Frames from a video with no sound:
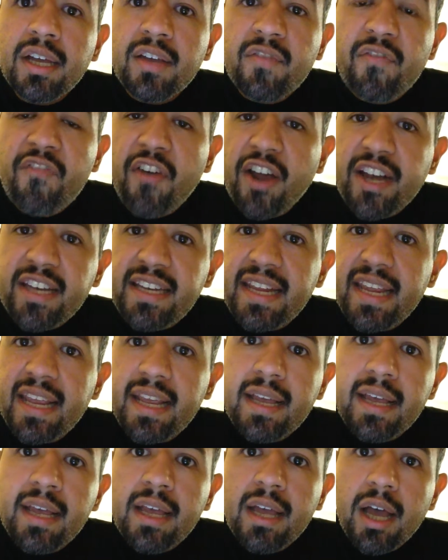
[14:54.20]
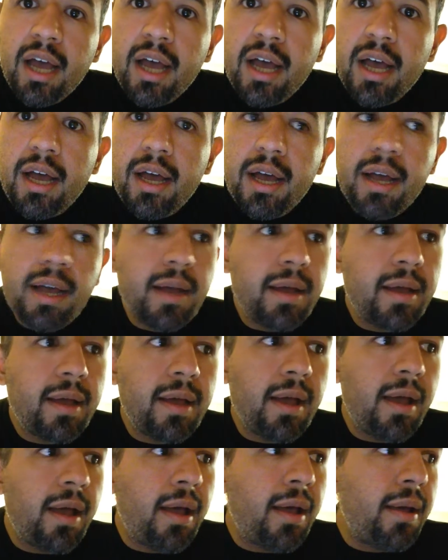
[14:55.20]
funding
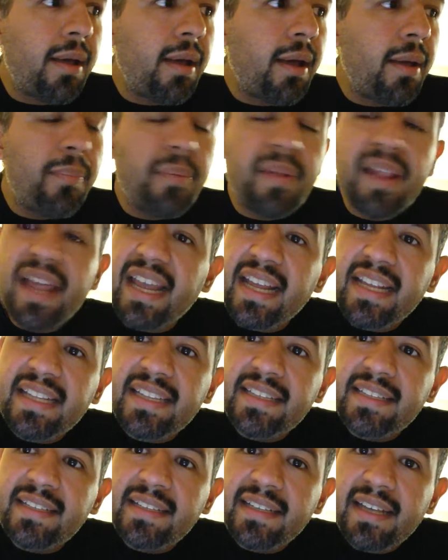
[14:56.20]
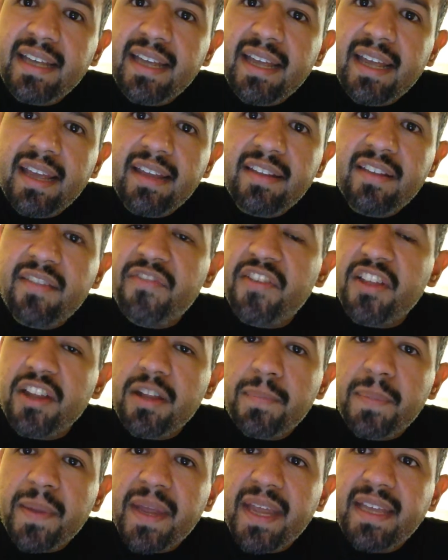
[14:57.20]
a place in the
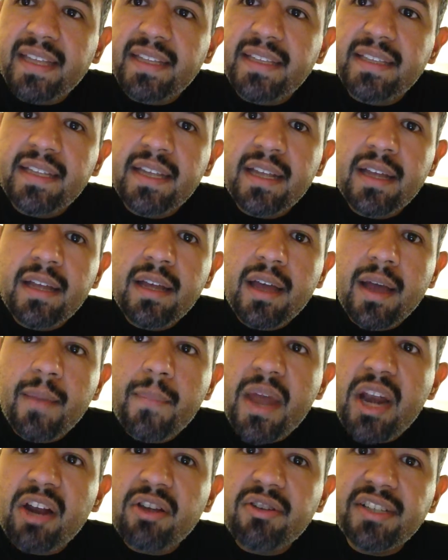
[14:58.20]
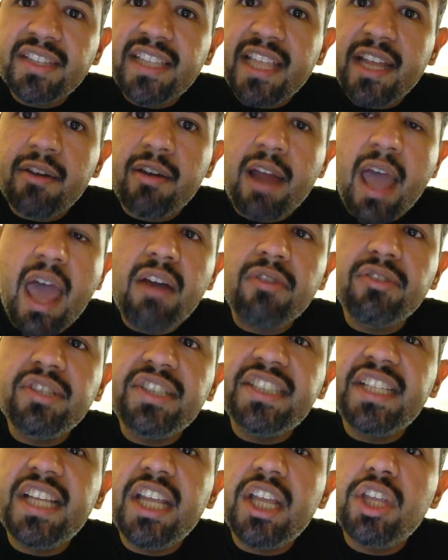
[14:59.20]
Philippines, a medical center. I don't
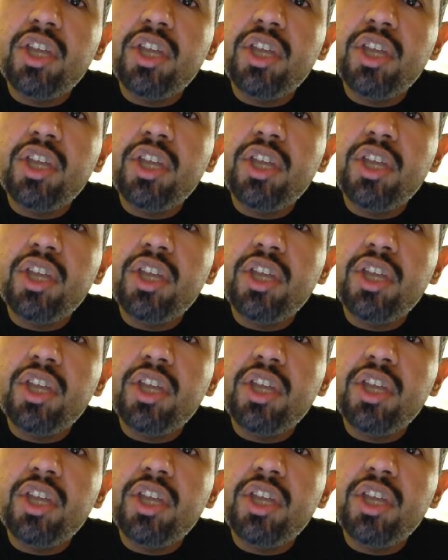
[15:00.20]
see